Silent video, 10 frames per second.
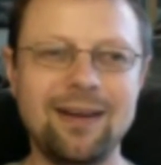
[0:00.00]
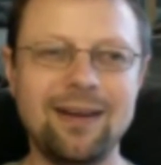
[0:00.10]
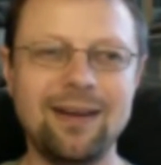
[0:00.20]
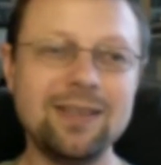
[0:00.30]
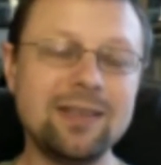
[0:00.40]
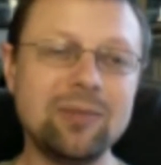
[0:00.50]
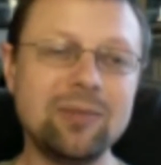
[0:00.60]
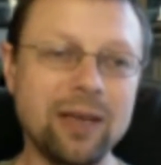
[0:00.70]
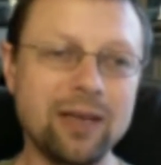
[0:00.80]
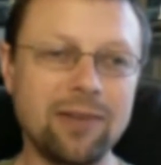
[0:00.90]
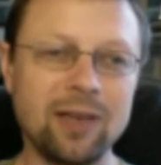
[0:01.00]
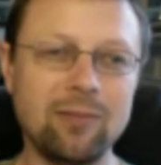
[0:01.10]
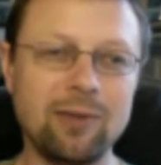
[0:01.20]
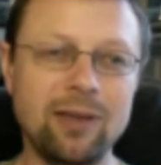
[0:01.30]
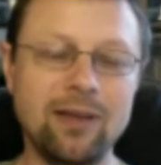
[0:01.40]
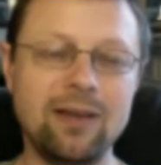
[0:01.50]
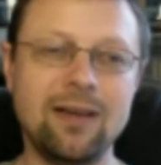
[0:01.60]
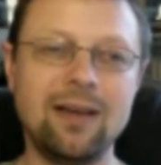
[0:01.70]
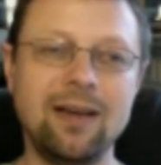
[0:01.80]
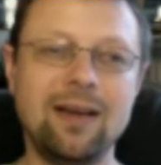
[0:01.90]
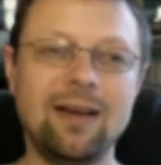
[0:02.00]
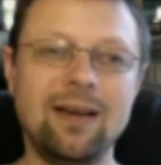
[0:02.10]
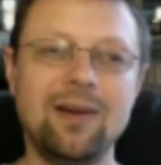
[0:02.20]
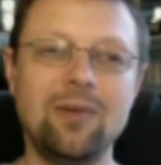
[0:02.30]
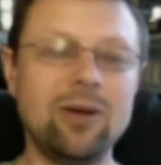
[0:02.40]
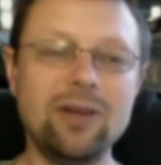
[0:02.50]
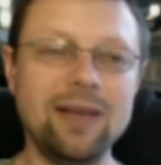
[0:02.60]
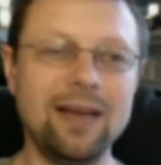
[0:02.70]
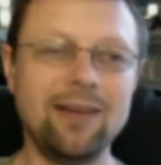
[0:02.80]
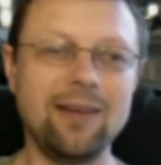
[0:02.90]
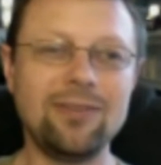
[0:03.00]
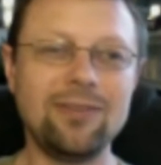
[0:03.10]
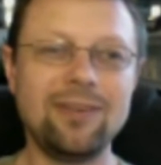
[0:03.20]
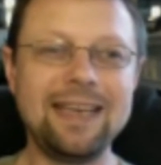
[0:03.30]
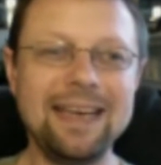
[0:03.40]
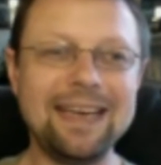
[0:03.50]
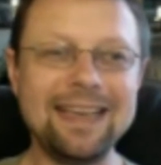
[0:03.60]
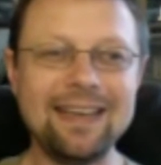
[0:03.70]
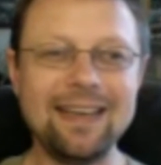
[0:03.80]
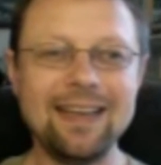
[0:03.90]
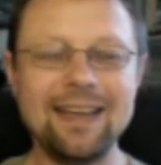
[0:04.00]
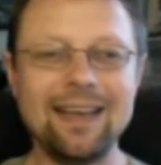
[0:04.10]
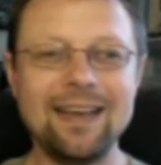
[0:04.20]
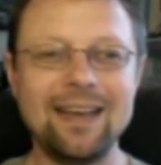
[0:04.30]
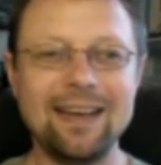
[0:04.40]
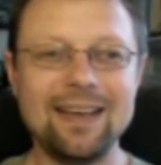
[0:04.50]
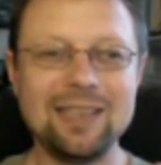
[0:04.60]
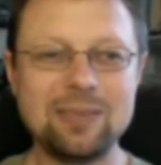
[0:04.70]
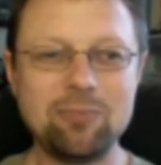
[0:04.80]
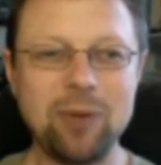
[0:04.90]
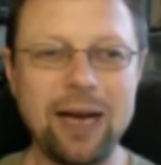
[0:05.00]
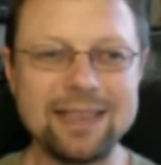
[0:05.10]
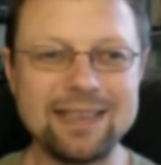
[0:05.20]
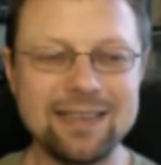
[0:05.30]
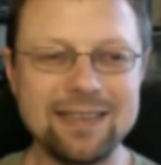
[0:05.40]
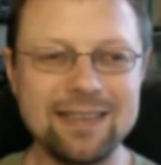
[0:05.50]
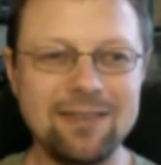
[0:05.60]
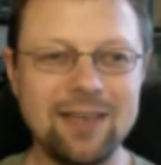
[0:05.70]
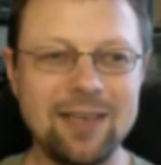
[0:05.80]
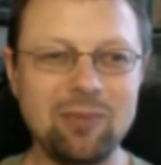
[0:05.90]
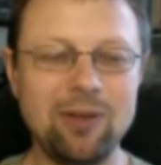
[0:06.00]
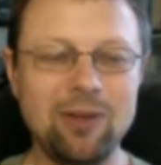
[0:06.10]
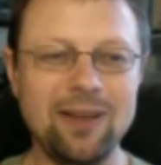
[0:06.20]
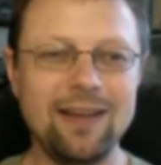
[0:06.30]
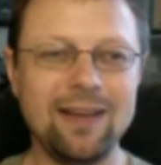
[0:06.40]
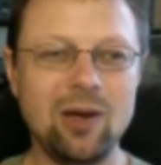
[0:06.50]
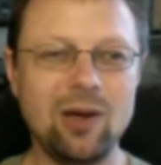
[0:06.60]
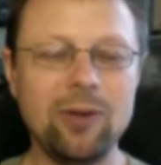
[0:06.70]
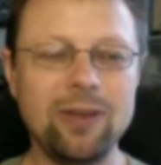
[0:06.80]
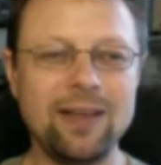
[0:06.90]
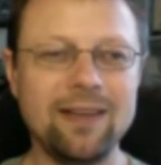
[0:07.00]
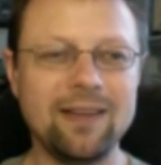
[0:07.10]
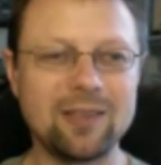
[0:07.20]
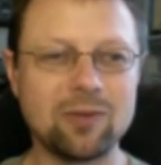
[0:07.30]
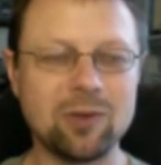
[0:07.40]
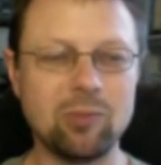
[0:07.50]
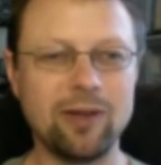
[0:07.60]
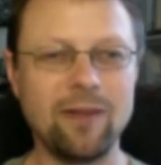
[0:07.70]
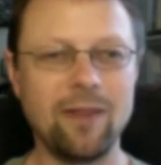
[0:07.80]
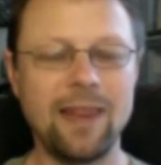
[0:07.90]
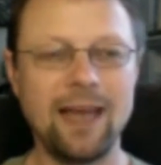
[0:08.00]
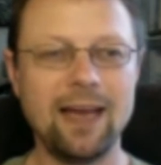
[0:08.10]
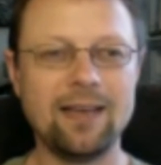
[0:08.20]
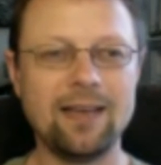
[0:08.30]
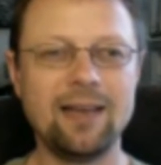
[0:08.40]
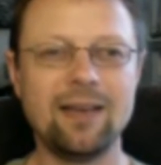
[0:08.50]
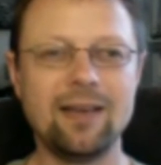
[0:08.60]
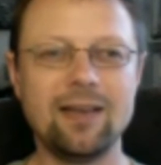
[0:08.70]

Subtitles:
I just need to make it available. We only have 10 spots available open in this group. And